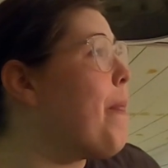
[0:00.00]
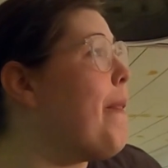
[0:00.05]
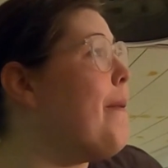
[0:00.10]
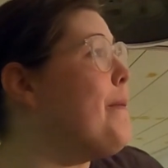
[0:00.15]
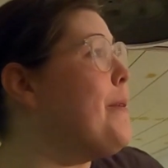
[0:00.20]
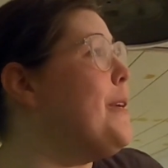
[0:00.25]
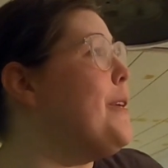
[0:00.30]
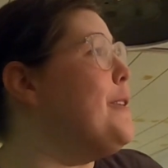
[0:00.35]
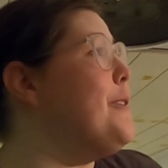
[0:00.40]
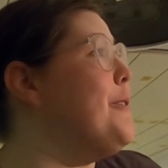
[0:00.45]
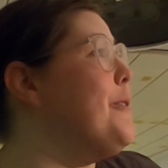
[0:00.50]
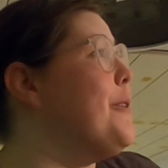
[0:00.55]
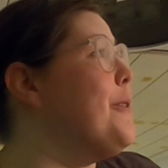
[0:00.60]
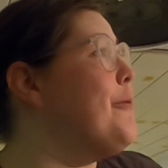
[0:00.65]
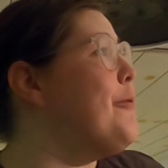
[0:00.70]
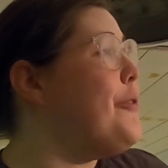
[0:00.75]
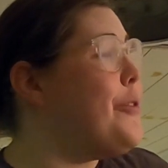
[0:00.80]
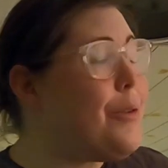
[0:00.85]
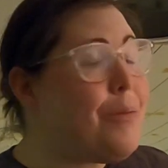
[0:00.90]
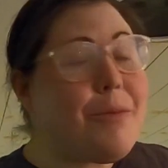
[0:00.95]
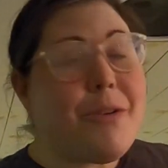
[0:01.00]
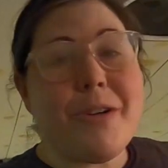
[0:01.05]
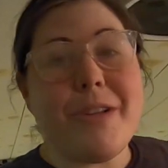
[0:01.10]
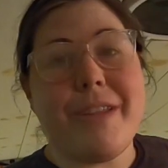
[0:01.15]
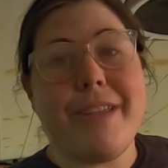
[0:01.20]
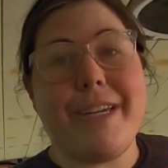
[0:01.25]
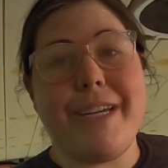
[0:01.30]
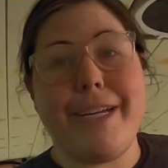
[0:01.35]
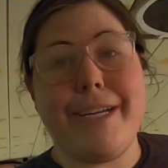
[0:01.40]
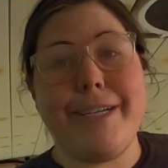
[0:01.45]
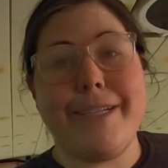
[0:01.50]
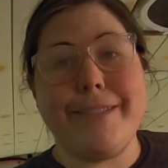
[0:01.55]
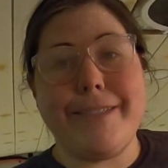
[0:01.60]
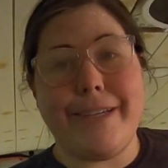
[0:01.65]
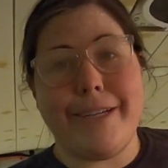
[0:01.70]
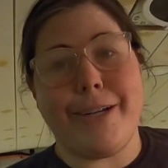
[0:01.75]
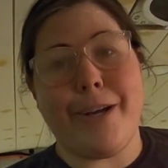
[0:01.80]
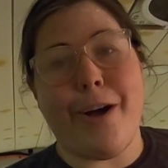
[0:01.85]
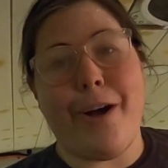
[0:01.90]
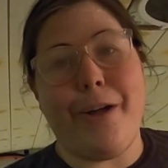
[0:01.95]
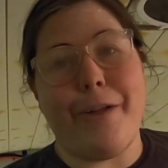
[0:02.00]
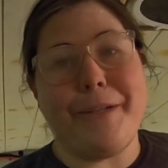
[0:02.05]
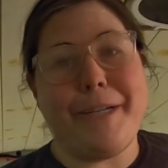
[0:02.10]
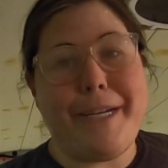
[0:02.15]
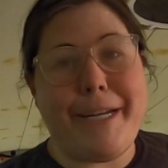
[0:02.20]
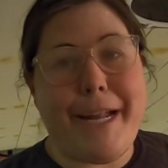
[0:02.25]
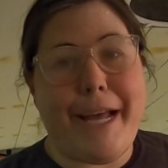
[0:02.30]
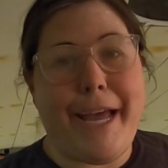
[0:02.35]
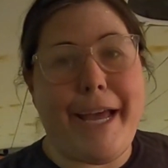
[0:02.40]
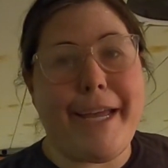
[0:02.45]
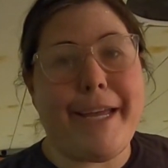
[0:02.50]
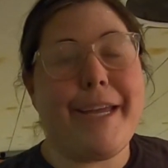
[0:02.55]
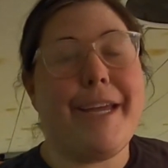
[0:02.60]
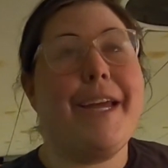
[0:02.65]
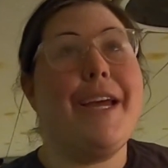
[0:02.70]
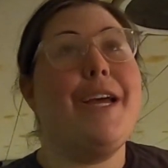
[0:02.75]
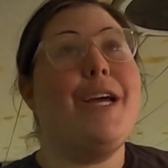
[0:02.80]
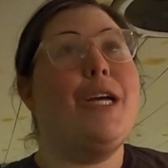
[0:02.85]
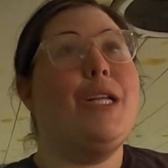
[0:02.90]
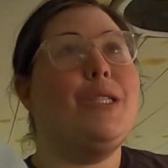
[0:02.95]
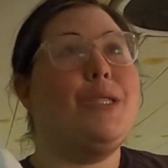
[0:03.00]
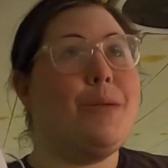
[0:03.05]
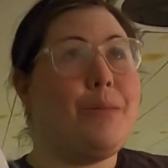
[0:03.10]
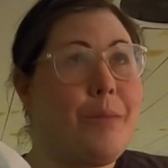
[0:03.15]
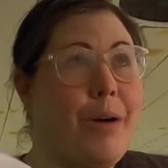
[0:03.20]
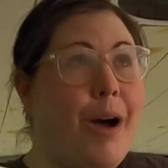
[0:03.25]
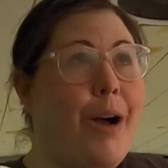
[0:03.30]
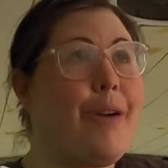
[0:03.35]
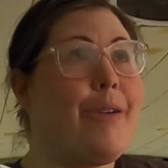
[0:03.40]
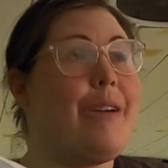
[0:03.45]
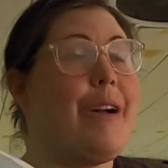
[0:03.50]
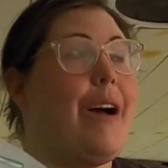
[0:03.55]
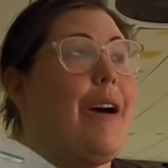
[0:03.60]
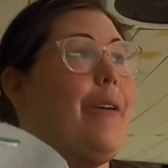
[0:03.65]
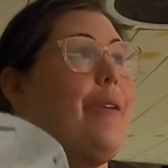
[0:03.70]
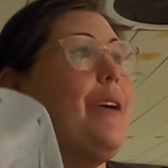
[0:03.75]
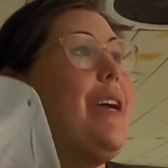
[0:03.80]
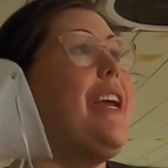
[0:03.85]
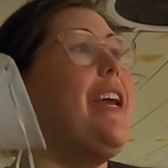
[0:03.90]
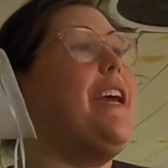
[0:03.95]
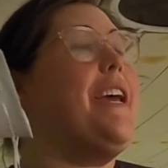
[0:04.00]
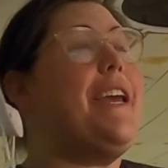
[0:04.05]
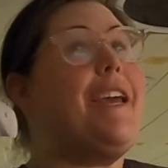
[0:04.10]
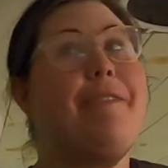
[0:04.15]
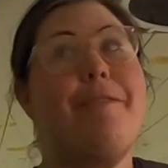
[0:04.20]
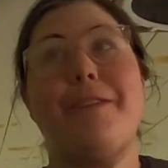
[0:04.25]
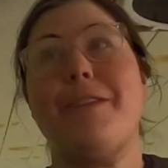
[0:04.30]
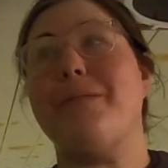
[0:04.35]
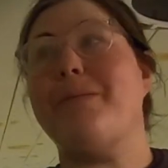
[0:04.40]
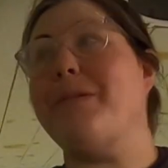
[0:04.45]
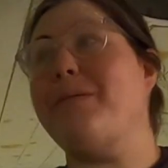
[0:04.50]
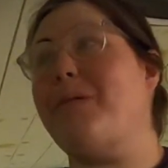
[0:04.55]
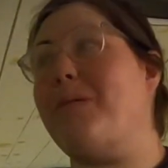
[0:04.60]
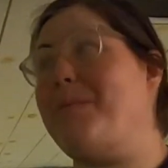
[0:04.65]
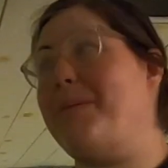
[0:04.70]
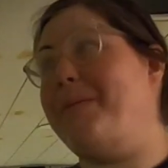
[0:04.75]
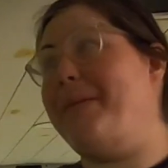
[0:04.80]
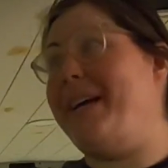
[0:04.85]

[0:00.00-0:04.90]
I'm gonna do a few more things and call it a day. Tomorrow, even though we won't be